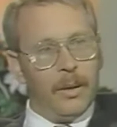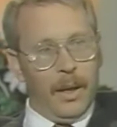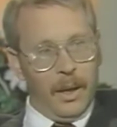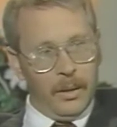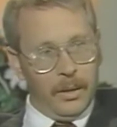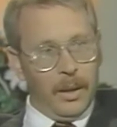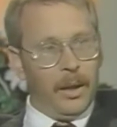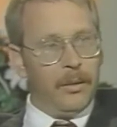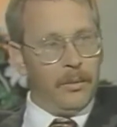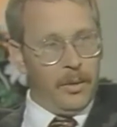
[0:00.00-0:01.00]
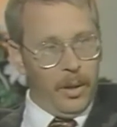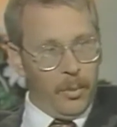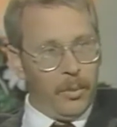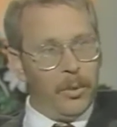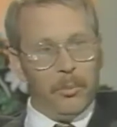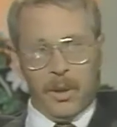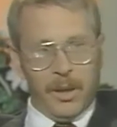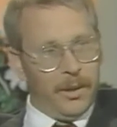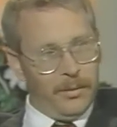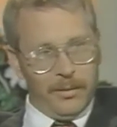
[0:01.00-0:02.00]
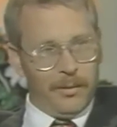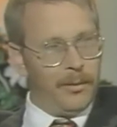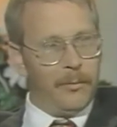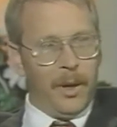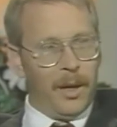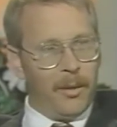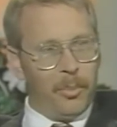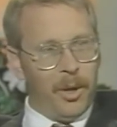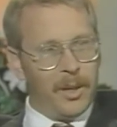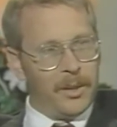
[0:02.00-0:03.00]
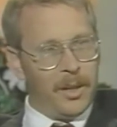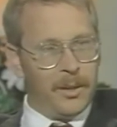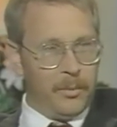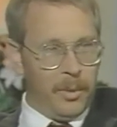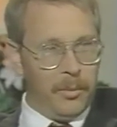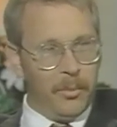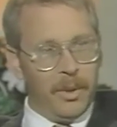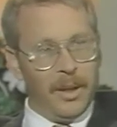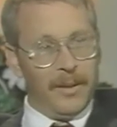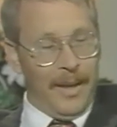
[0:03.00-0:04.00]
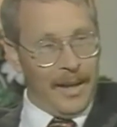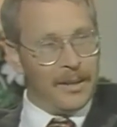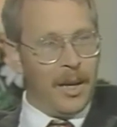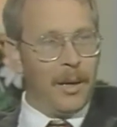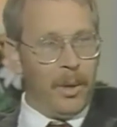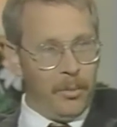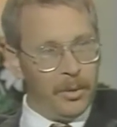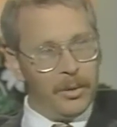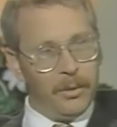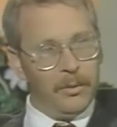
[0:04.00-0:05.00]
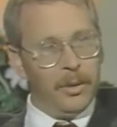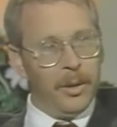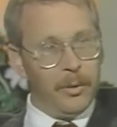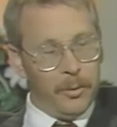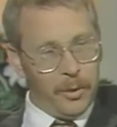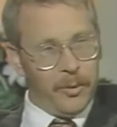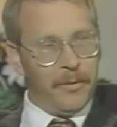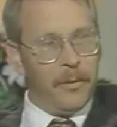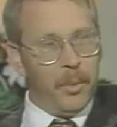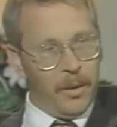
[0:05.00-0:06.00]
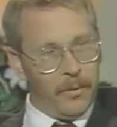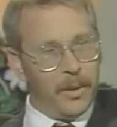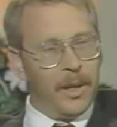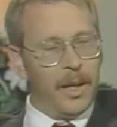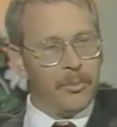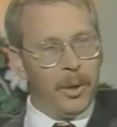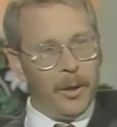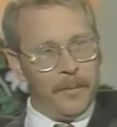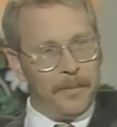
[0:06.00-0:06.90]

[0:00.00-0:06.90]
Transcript: And then we will be right in the process. We will be at that time able to retrieve the money for the taxpayer.